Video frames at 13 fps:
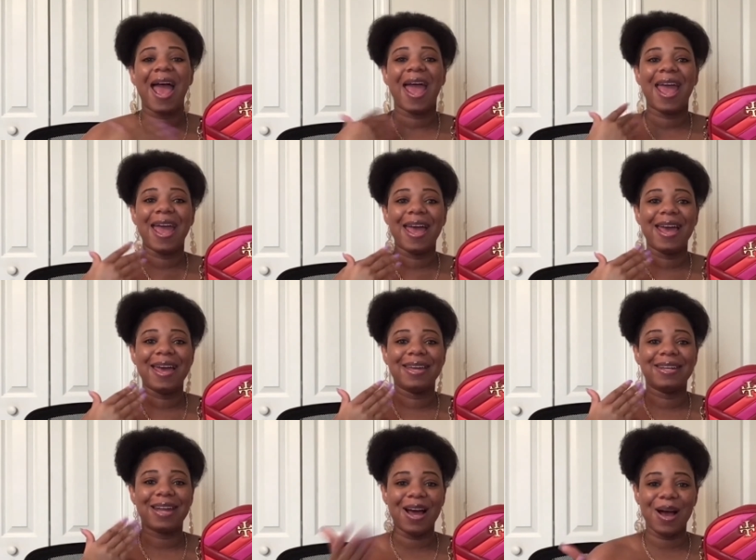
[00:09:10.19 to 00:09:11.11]

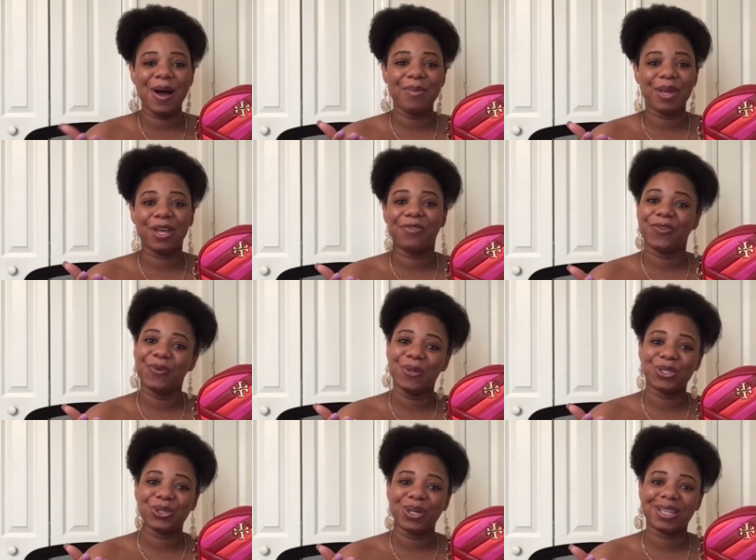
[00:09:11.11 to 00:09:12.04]
And um, if you
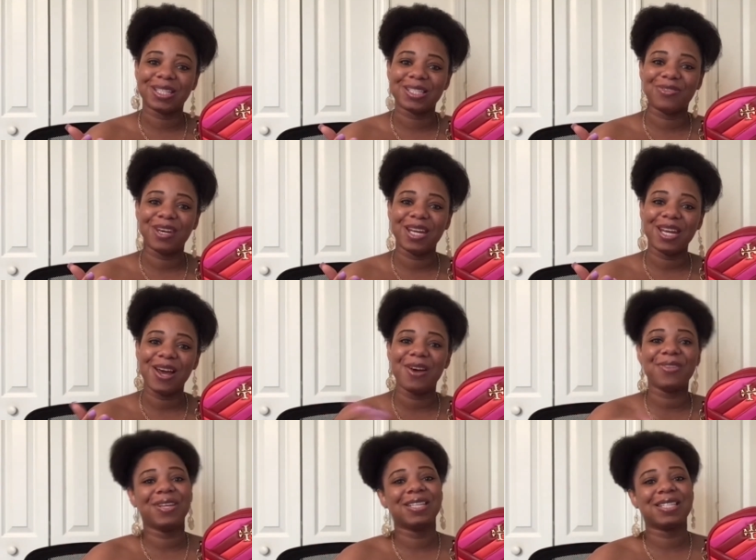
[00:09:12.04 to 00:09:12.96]
enjoyed this video,
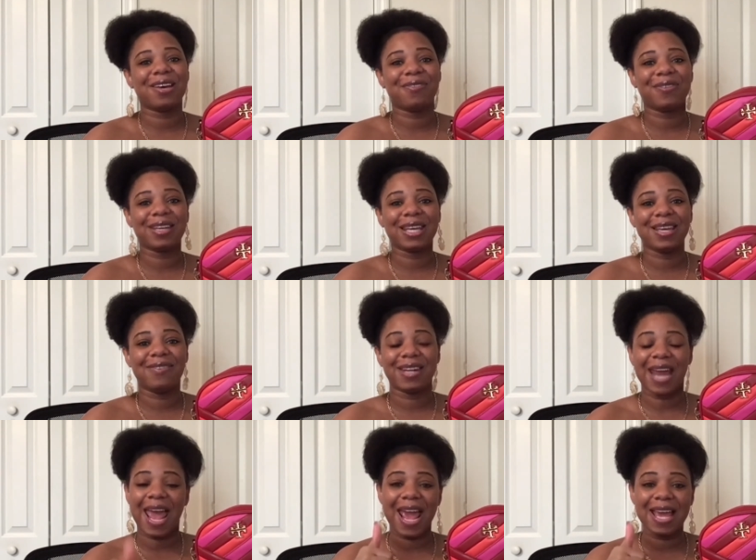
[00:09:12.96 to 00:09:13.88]
then definitely give
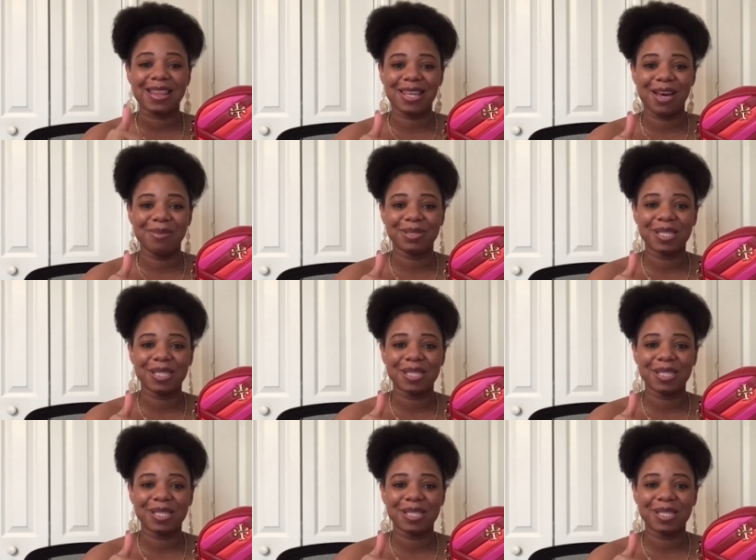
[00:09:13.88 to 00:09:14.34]
it a thumbs